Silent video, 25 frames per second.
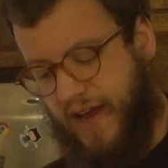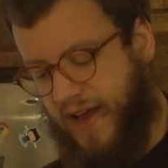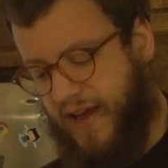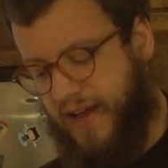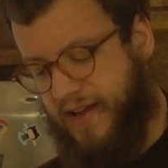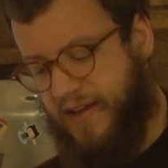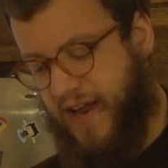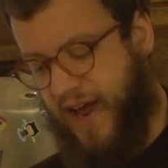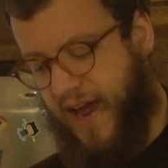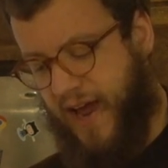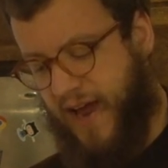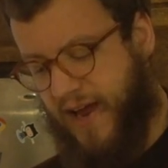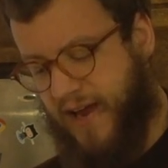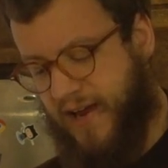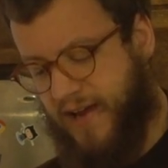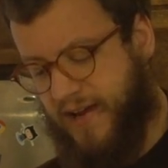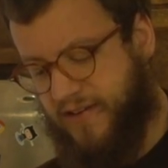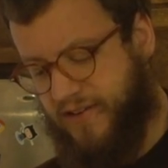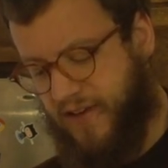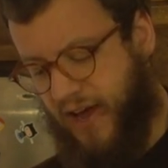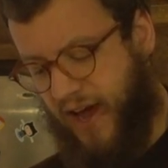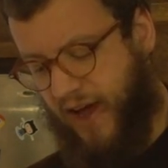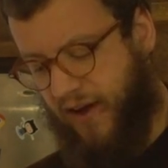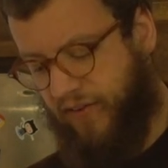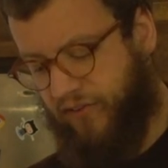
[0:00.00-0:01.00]
nay,
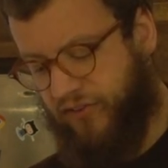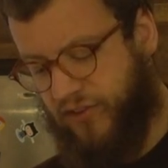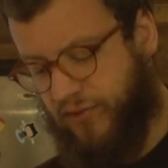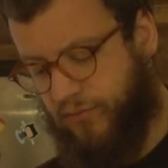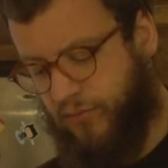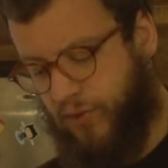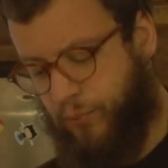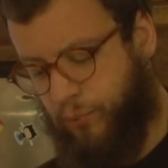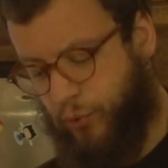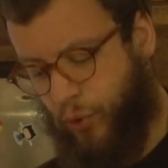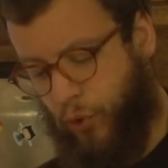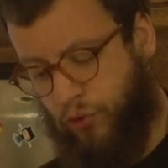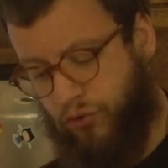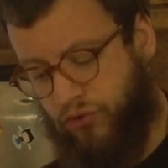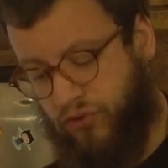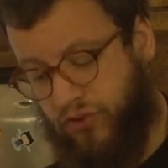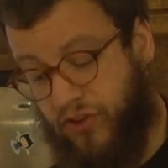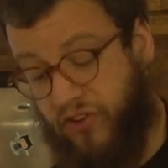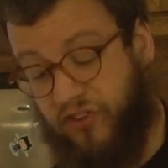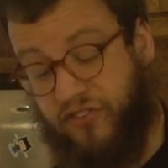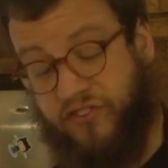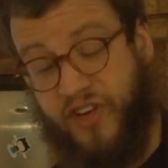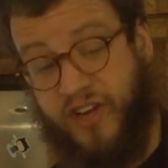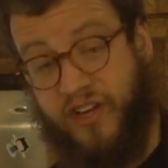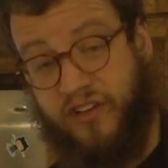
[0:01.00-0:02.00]
and to have some approach to
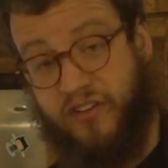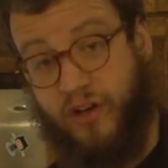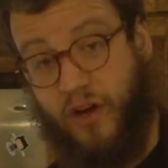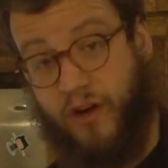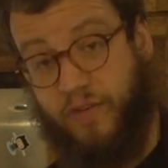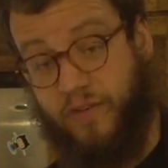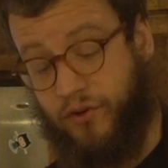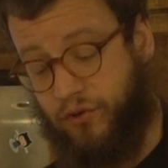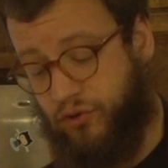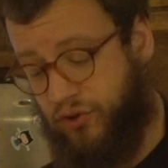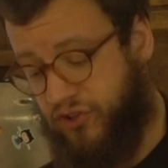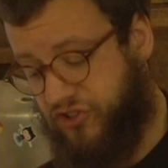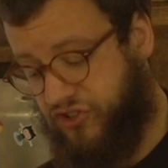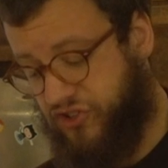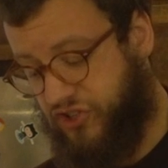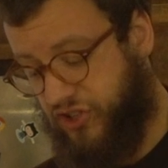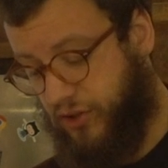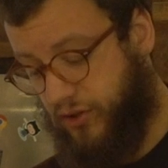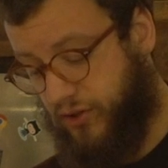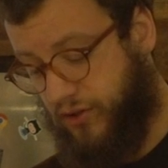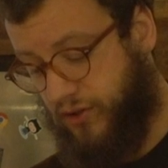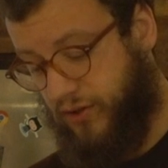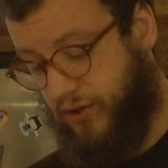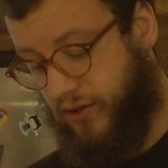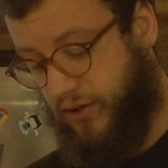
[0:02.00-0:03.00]
the state of a
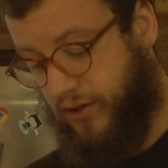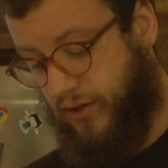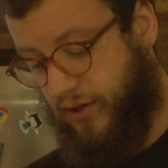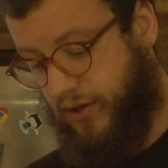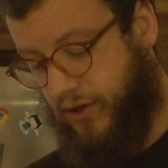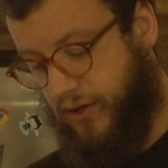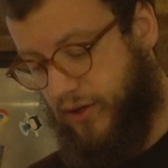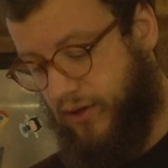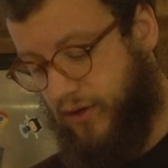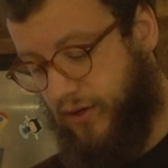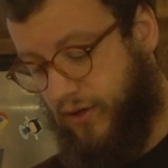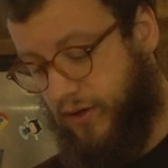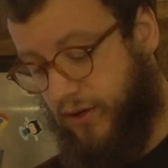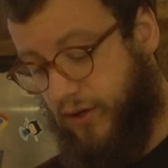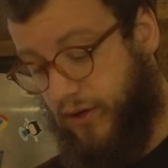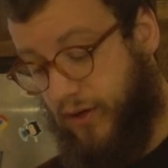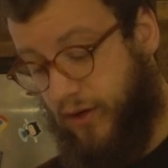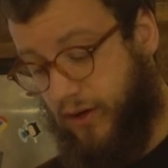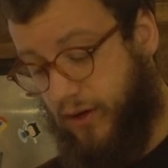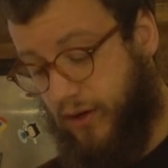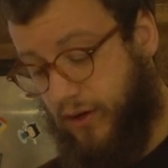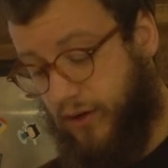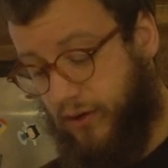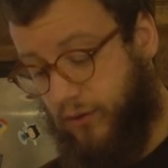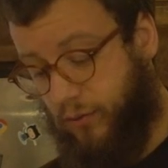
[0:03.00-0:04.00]
Christian.
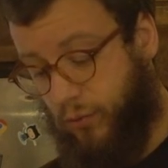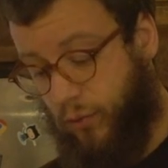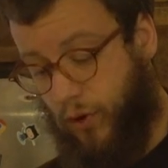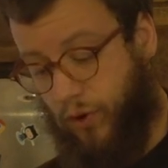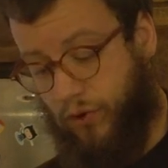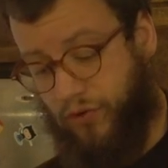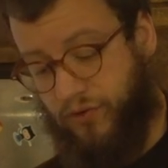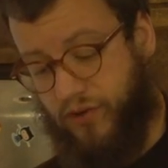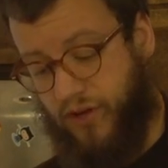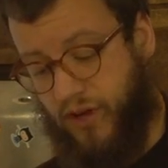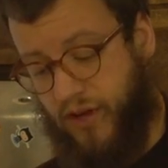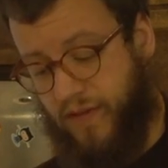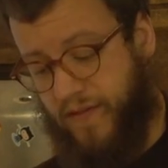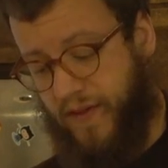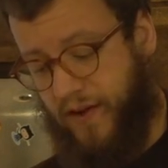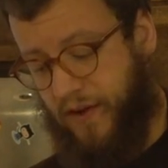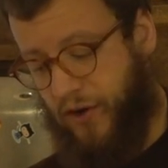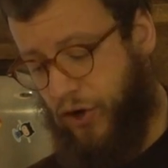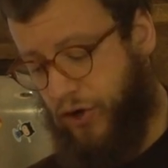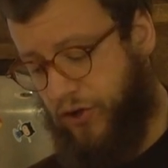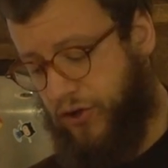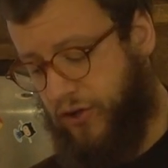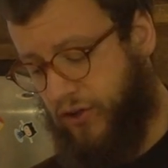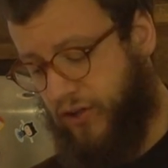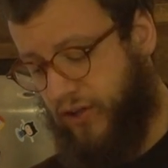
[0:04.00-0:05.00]
Quote, that
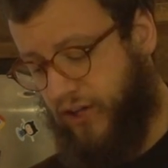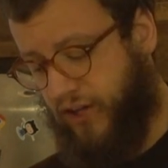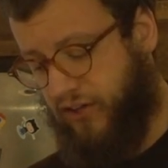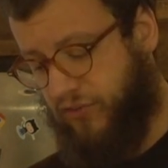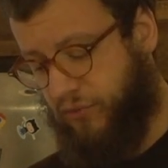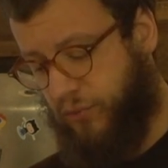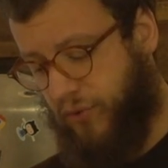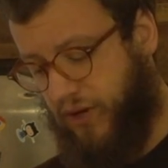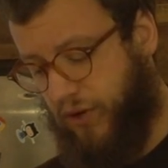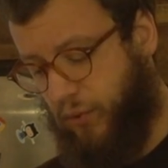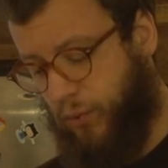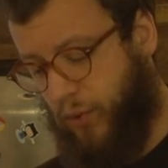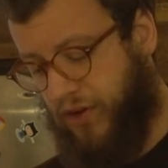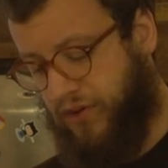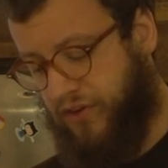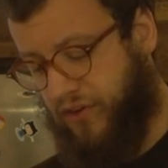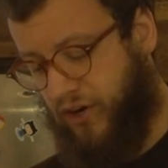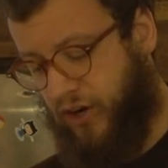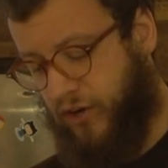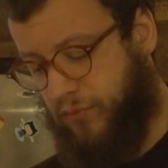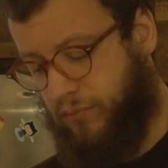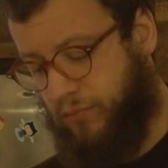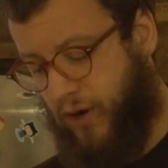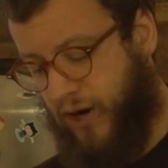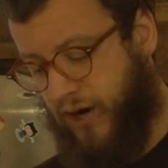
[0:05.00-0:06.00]
Hercules, when he went to
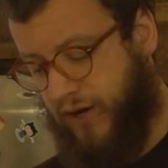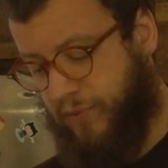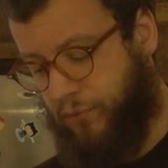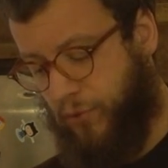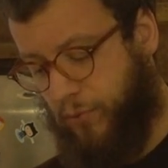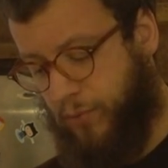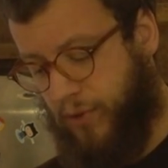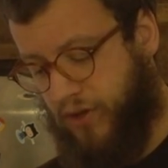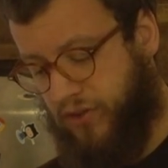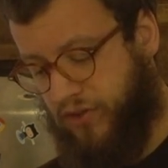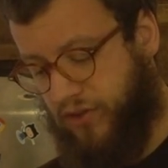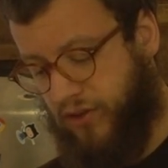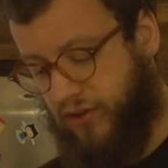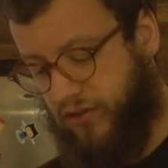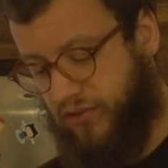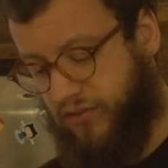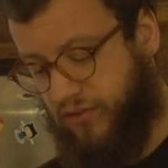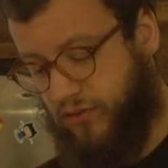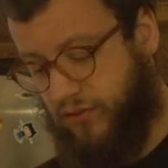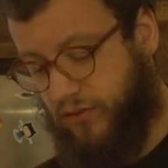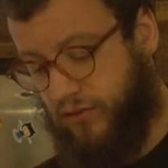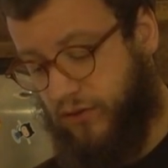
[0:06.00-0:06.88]
unbind Prometheus,